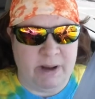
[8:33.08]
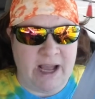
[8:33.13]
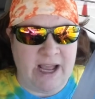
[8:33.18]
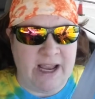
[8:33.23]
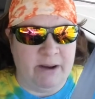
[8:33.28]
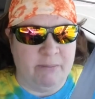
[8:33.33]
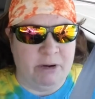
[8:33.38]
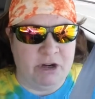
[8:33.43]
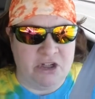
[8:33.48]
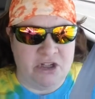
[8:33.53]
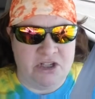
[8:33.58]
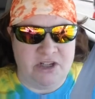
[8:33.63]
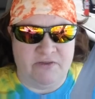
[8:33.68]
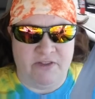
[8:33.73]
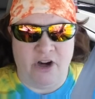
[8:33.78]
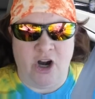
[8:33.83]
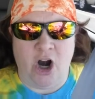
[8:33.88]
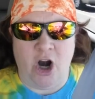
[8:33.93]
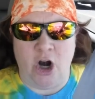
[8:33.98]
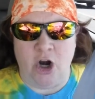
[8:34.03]
buy a bunch of
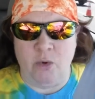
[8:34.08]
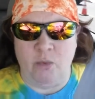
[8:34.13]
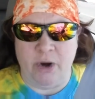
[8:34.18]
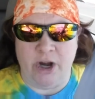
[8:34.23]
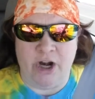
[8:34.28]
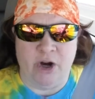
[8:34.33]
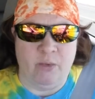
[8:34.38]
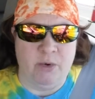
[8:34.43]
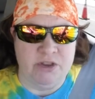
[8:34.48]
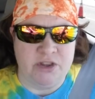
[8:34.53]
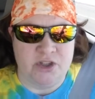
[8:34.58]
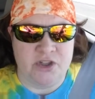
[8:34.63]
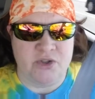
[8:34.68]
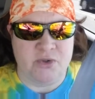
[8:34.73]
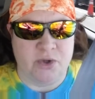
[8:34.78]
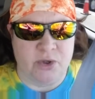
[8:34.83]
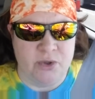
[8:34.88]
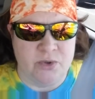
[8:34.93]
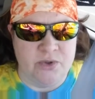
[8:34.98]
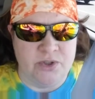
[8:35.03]
different hardware with the
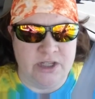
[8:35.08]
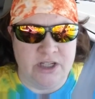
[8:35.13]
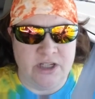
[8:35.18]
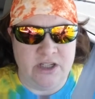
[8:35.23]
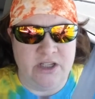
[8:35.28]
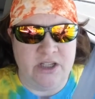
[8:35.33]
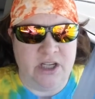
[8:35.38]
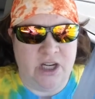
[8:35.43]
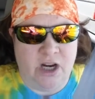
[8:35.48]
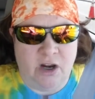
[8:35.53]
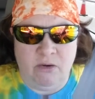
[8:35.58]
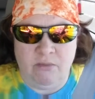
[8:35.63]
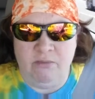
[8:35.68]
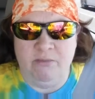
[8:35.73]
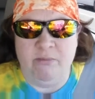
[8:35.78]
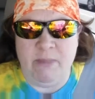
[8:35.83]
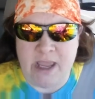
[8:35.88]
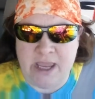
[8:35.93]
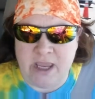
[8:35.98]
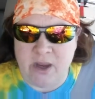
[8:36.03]
screws and, you know,
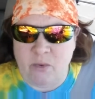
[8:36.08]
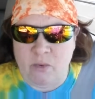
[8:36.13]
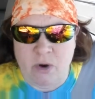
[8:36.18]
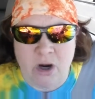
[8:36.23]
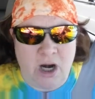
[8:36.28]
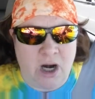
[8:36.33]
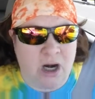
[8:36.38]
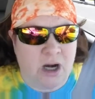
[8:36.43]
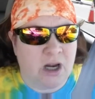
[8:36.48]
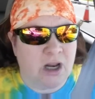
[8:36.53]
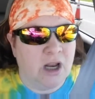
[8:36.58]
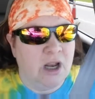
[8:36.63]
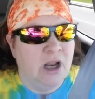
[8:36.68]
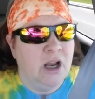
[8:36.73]
make it work.